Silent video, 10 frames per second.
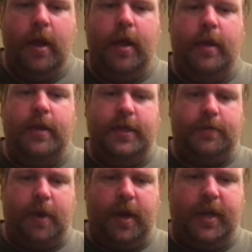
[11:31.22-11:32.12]
and this
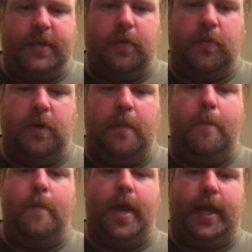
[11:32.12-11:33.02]
writing is a real
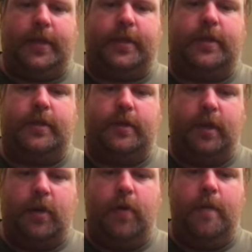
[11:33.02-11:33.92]
mess. The
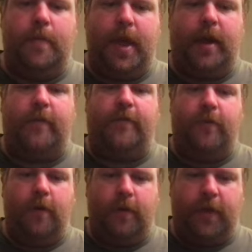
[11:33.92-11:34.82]
going back and
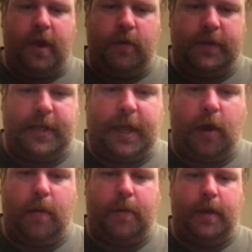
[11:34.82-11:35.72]
forth thing was a
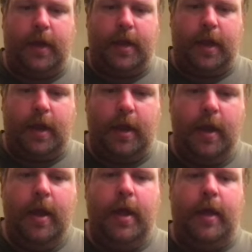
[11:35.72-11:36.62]
terrible idea,
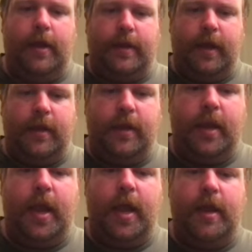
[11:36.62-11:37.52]
and at the end of the
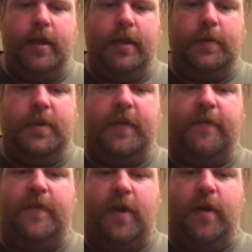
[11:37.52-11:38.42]
day, this was a
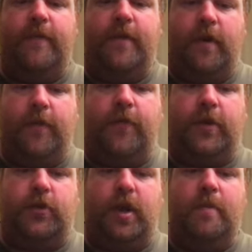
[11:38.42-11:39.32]
very, very
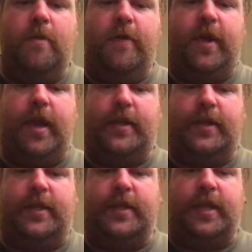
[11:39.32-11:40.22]
frustrating movie, as
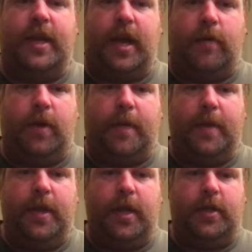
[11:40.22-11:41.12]
this is a
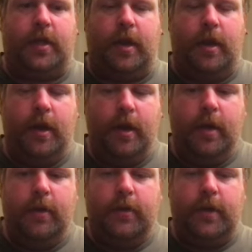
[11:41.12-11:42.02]
non-recommendation.
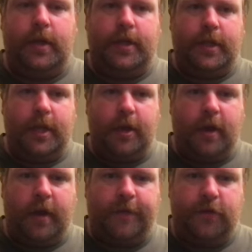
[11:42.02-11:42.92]
So I'd like to thank you
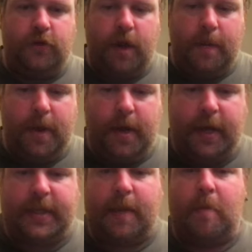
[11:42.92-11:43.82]
guys for joining me, and
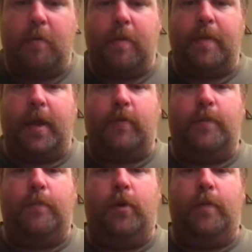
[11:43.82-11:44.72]
next time we'll be back
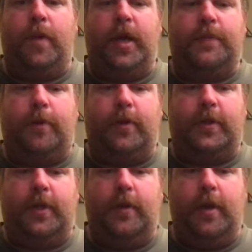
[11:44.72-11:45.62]
with Bird Box
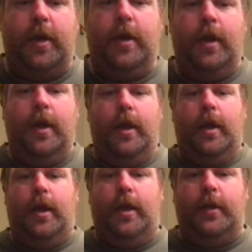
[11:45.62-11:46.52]
Barcelona.
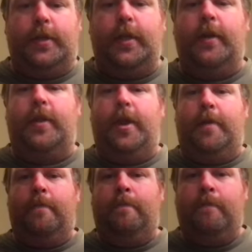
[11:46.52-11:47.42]
And until
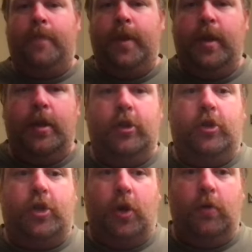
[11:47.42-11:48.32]
then,
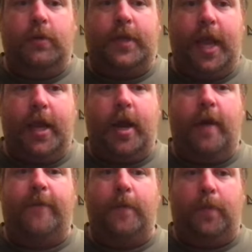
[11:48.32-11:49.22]
don't take
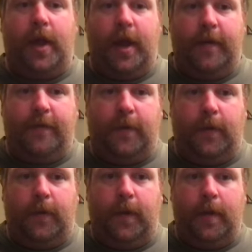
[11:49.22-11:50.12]
off your
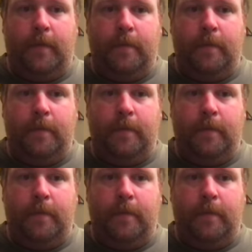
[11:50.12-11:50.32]
blindfold.